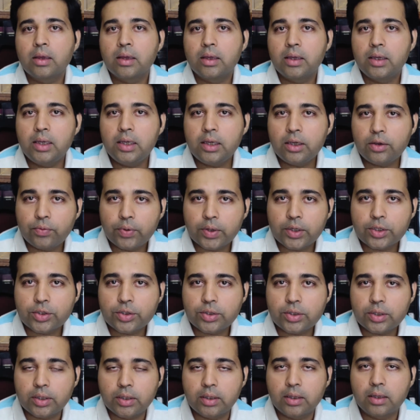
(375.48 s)
He
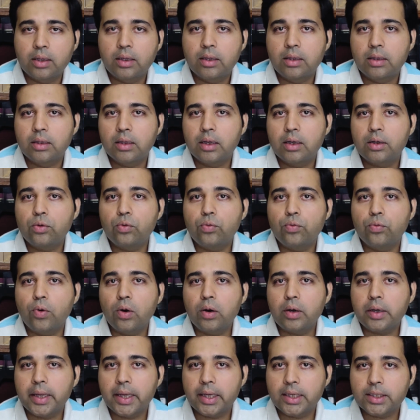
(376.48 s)
questioned that to
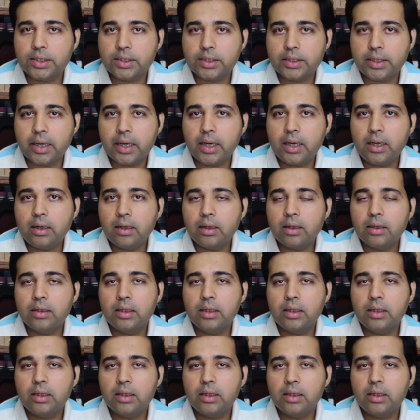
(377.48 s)
what extent